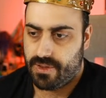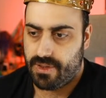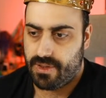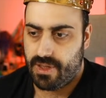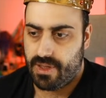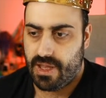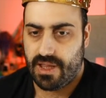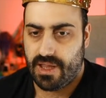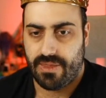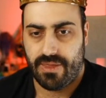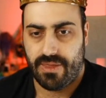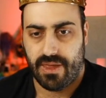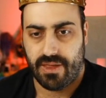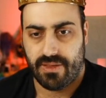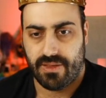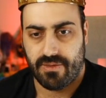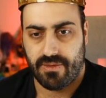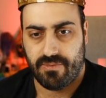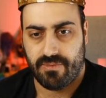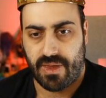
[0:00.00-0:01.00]
And I
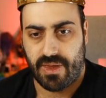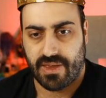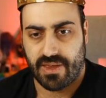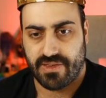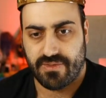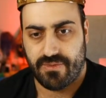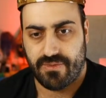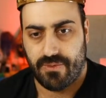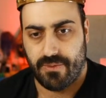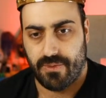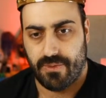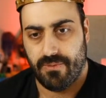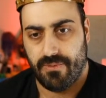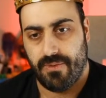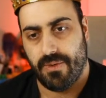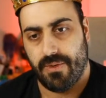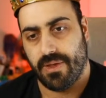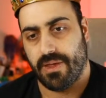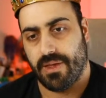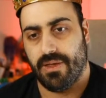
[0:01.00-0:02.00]
think it makes for a
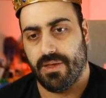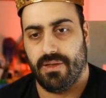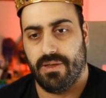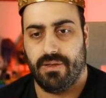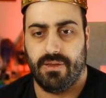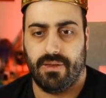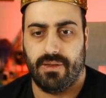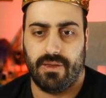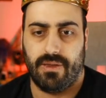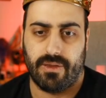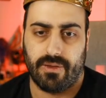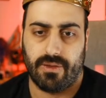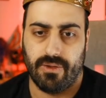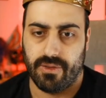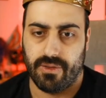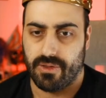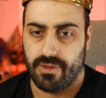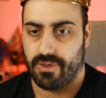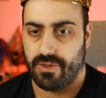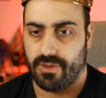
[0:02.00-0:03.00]
very
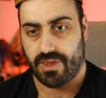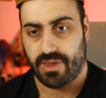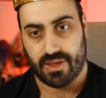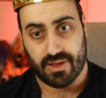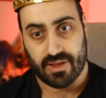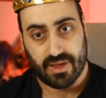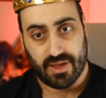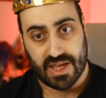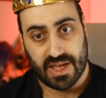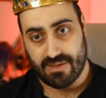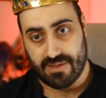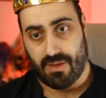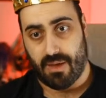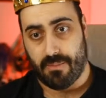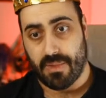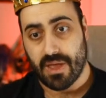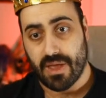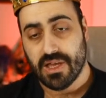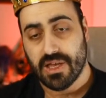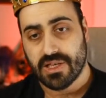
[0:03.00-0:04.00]
good looking
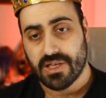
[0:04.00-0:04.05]
NMM.